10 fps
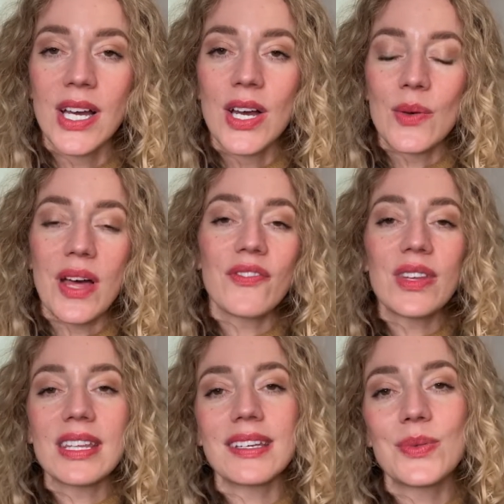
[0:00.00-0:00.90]
without
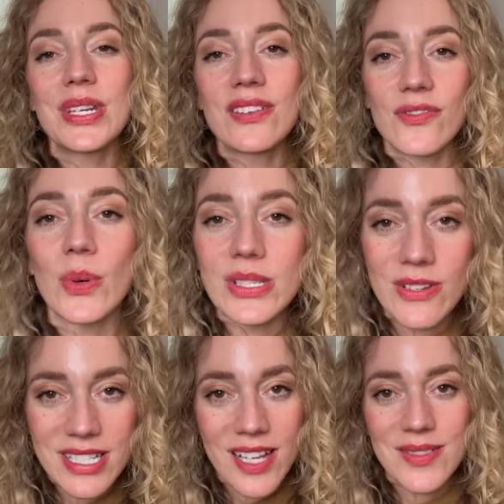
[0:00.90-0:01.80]
feeling like we need to force
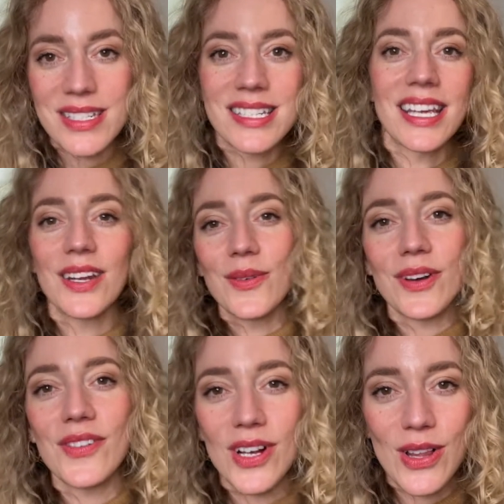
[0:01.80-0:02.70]
ourselves into getting rid
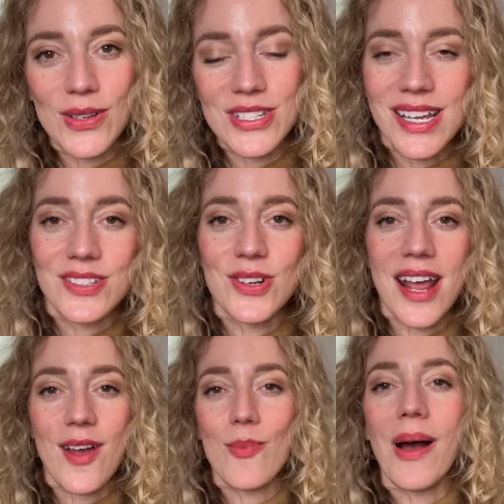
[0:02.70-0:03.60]
of our clothes
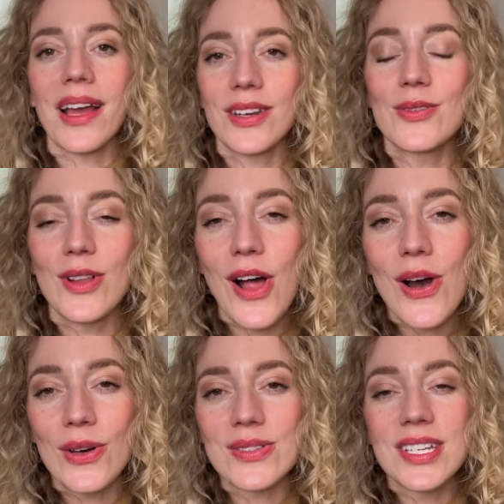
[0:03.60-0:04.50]
yesterday or buying new
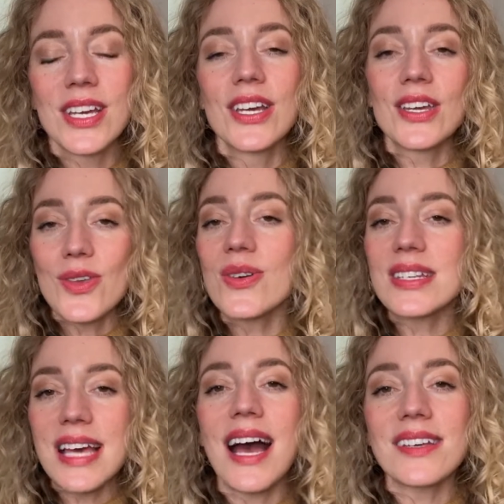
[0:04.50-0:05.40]
clothes. you
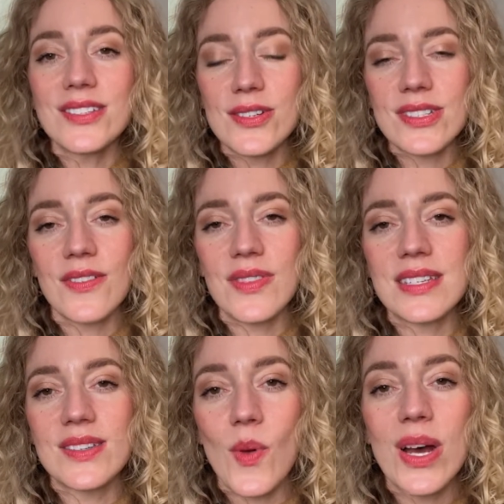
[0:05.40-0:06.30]
get to ask yourself
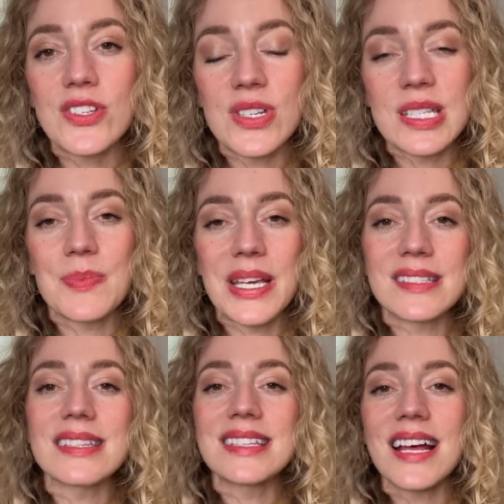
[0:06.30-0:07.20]
these questions
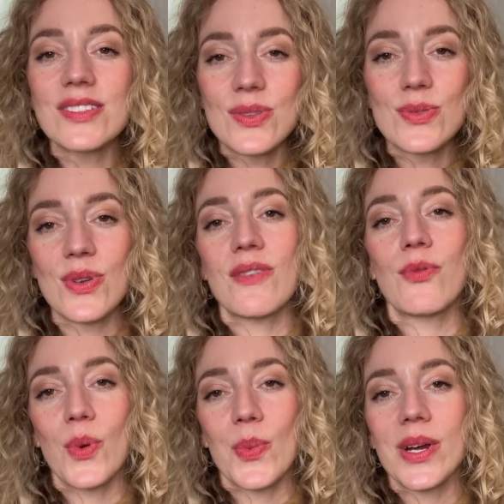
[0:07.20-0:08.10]
because it's not so
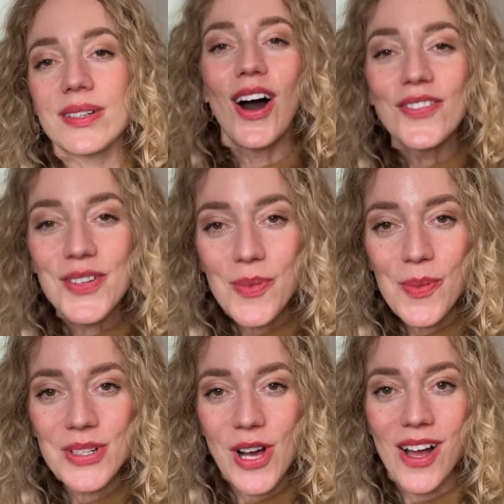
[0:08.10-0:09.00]
straightforward. Often when
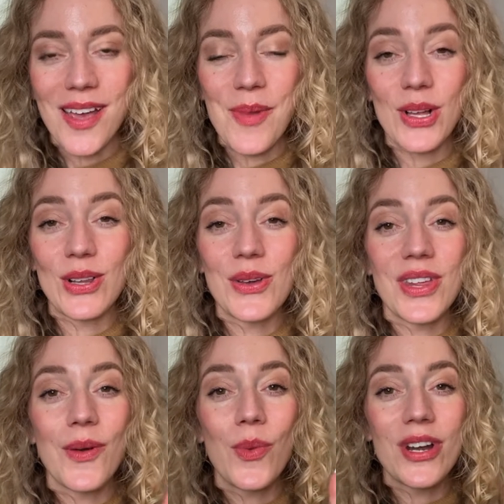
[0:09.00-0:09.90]
we're talking about
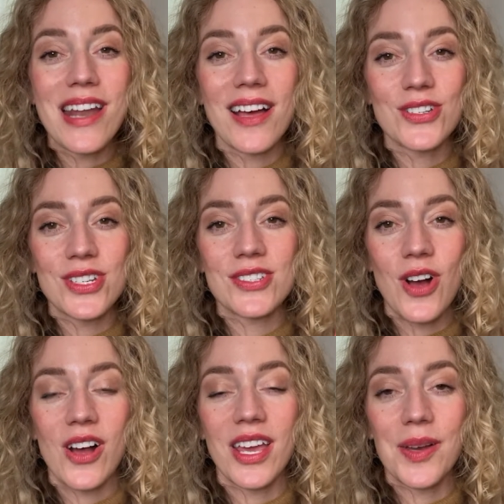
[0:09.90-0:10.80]
clothing, we're not just
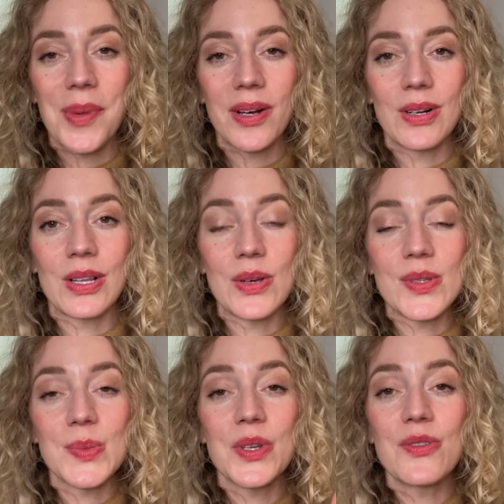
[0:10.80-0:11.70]
talking about
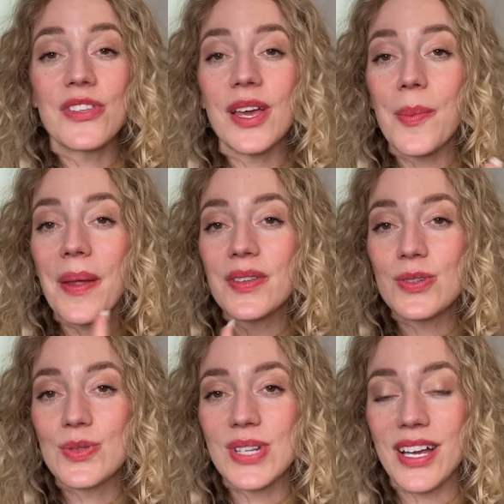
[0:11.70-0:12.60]
clothes. When you think about the
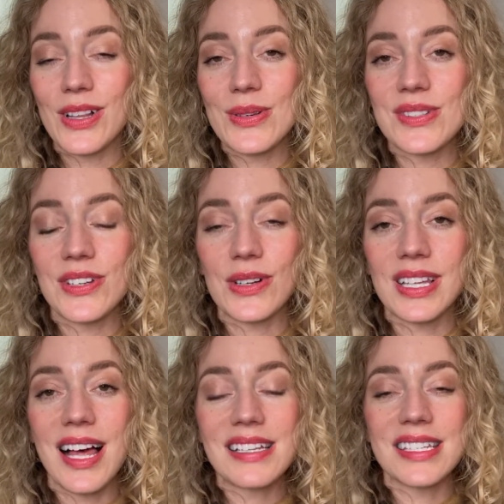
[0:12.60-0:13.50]
too tight clothes in your
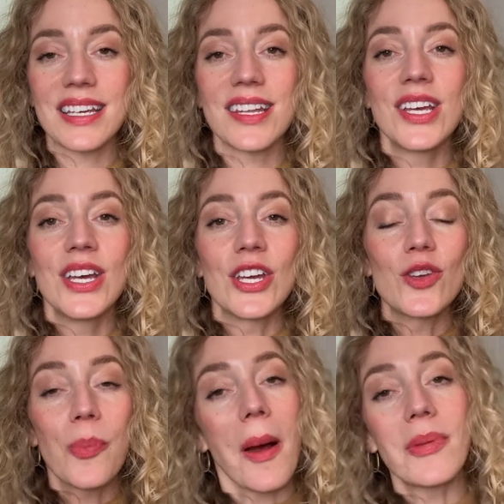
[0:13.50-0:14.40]
closet,
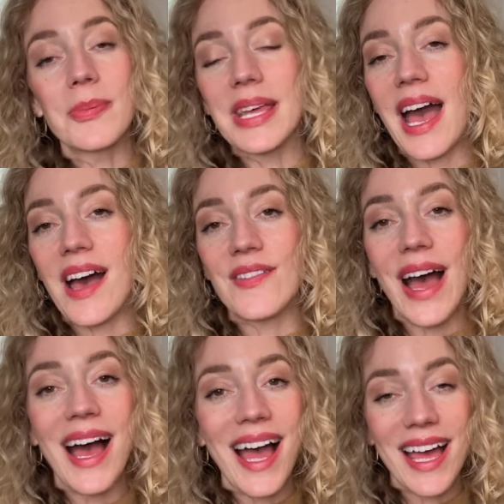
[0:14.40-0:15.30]
you probably have
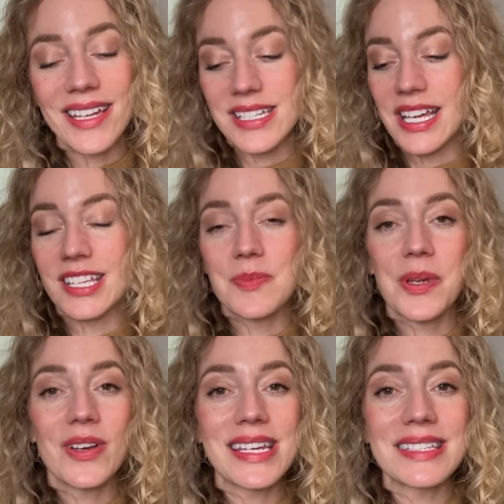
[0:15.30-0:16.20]
had
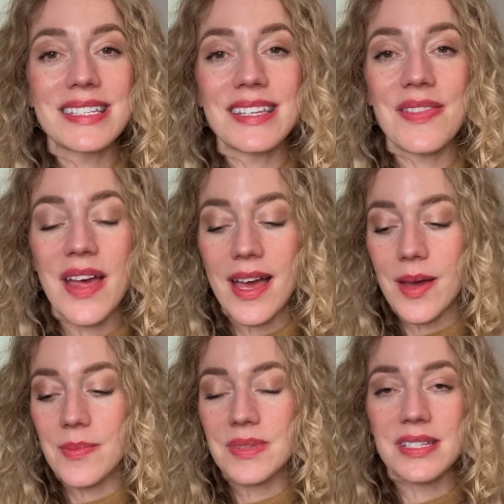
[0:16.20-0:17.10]
experiences in
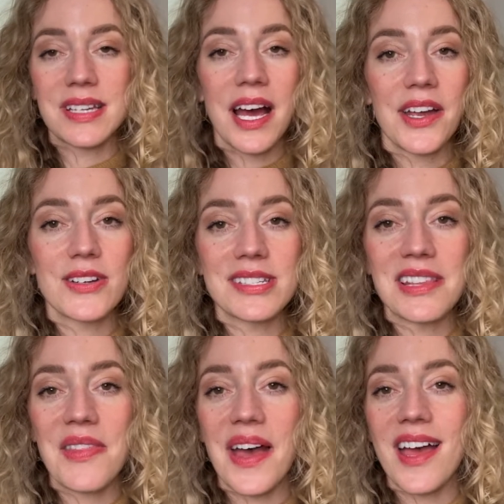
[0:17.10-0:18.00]
them, desires
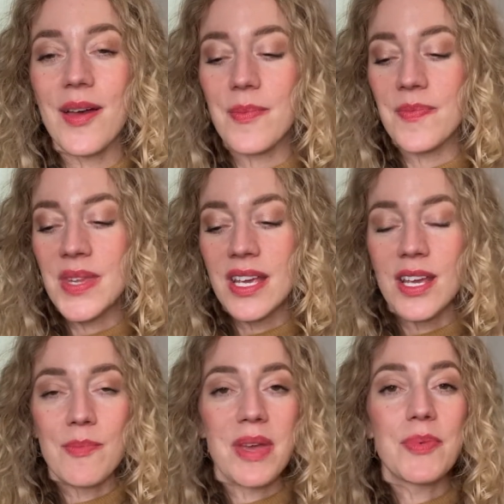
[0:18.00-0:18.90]
in them.
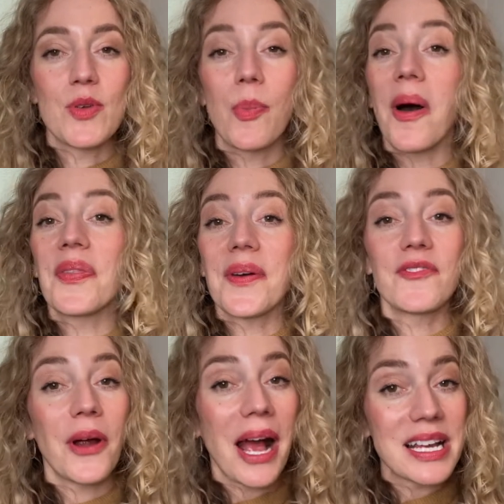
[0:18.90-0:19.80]
Maybe you bought them
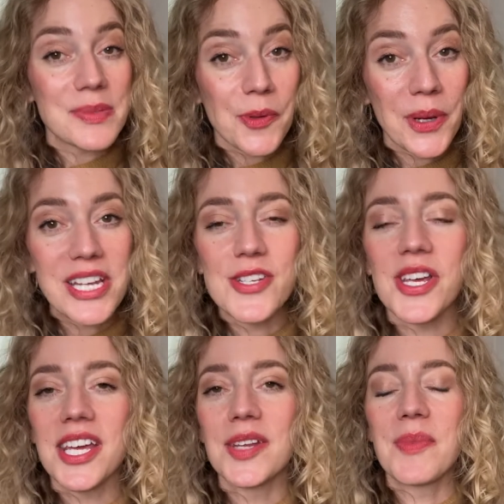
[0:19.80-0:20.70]
for
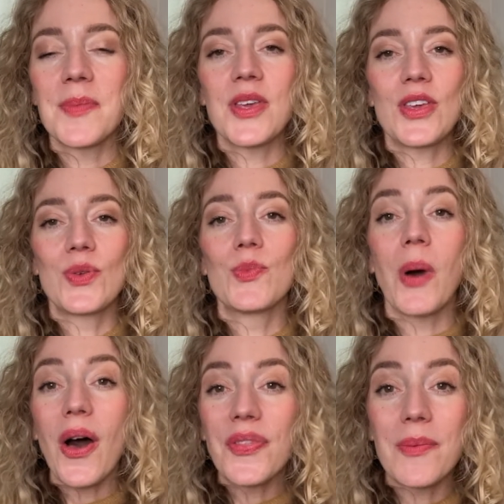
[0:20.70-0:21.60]
aspiration. Maybe you
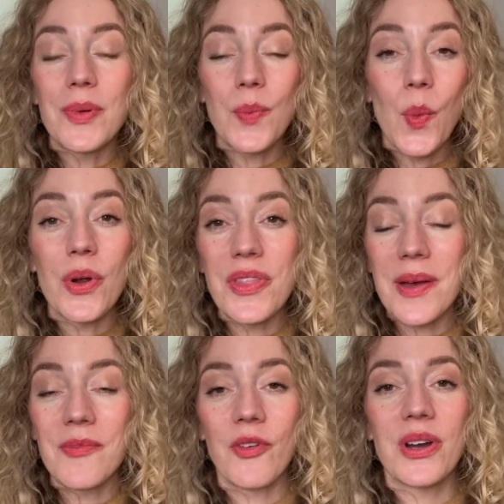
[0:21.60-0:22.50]
bought them and wore
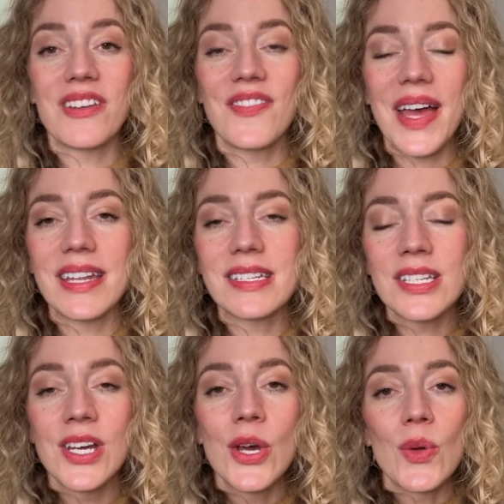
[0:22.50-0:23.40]
them for an
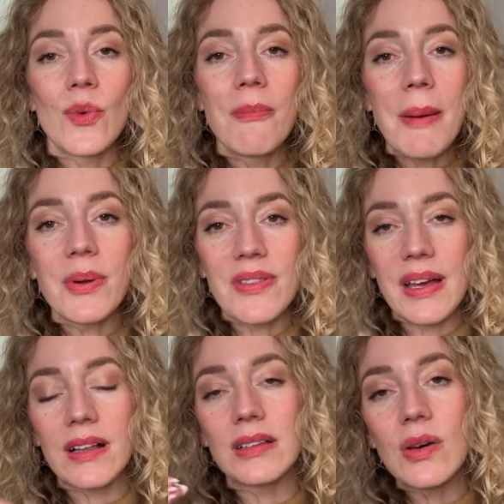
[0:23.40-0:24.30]
event. Remember
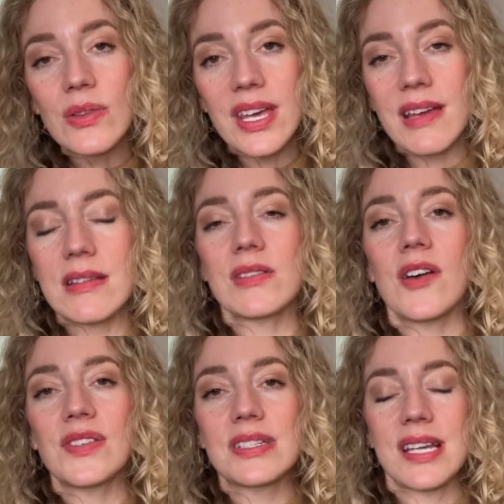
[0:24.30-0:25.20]
that clothing
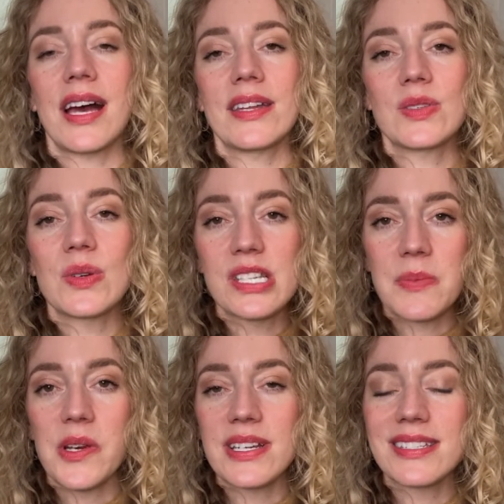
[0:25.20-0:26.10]
often tied to
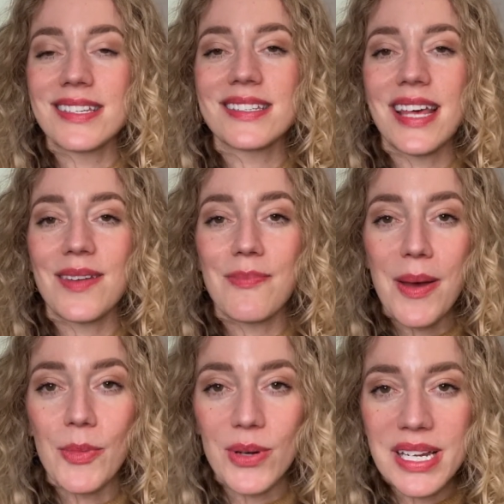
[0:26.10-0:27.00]
experiences and
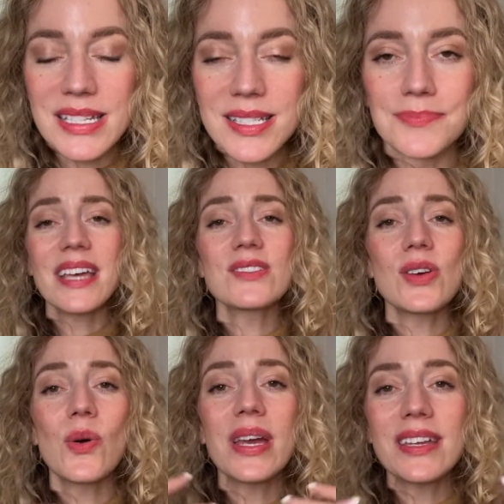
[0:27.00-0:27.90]
memories. And
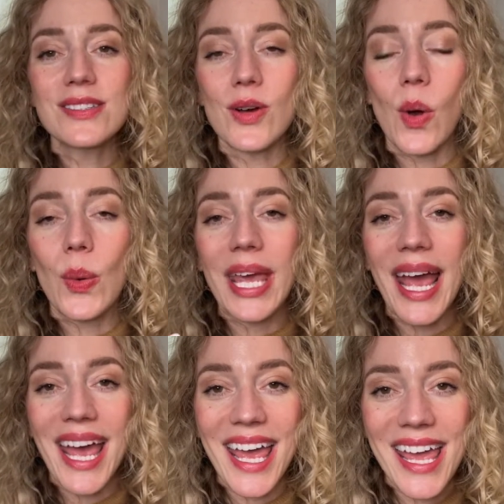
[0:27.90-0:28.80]
so it's
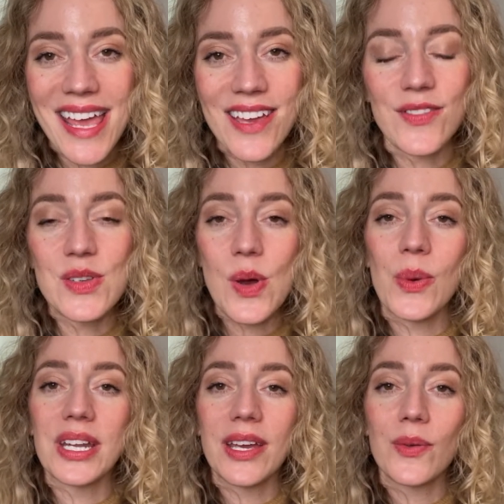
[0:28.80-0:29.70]
okay if you don't
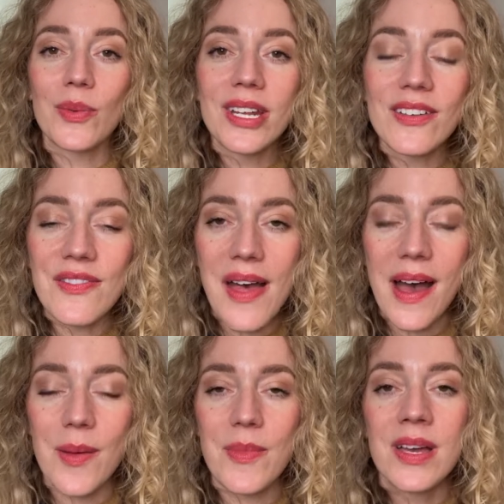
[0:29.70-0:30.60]
want to get rid of
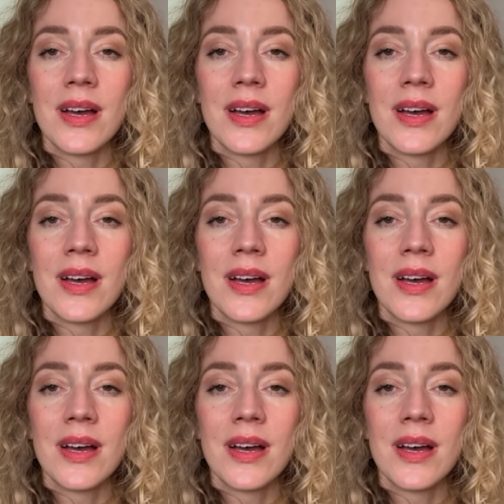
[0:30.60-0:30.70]
them.